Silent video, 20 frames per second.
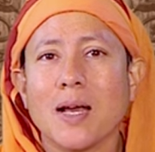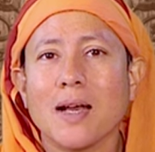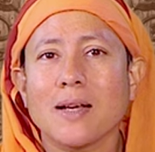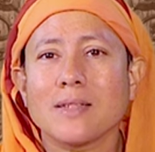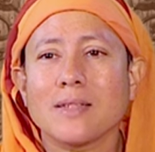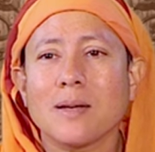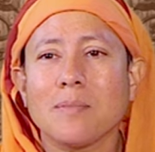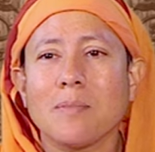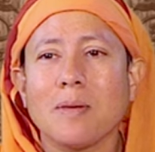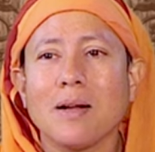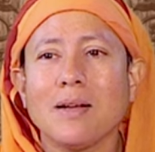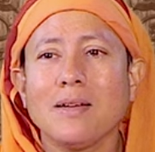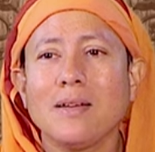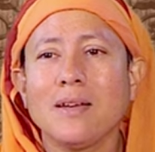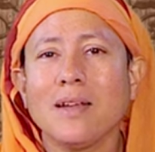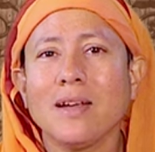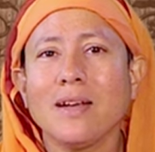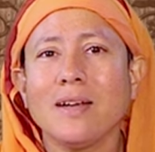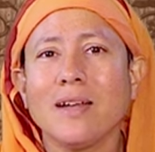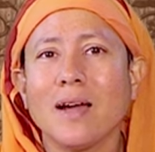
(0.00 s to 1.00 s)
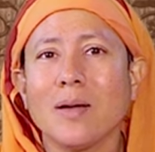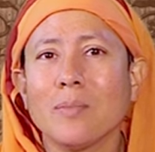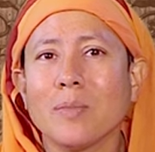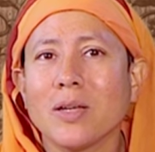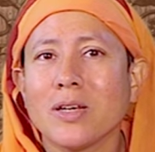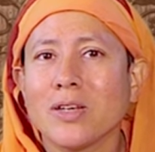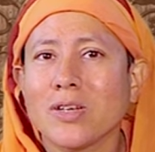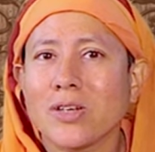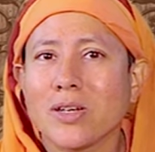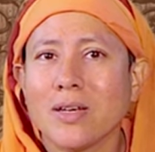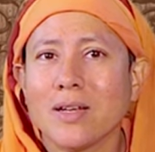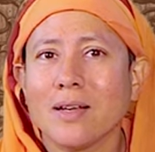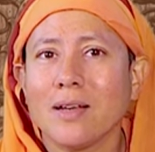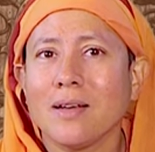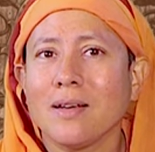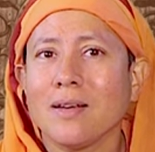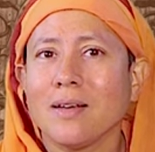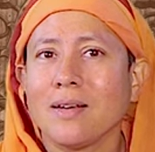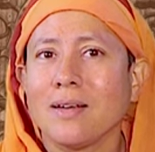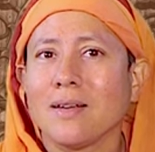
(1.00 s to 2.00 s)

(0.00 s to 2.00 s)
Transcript: as a multi-dimensional